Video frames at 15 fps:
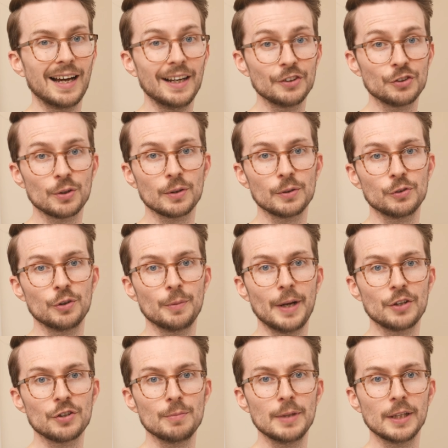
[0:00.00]
I struggle to
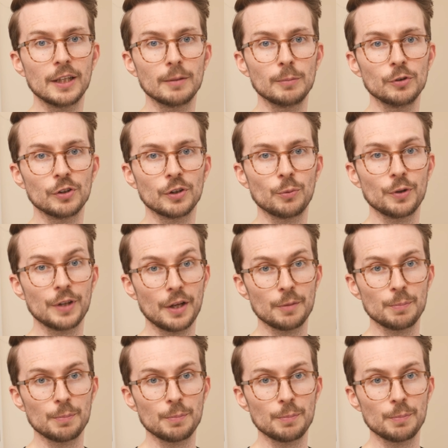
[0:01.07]
imagine making music without a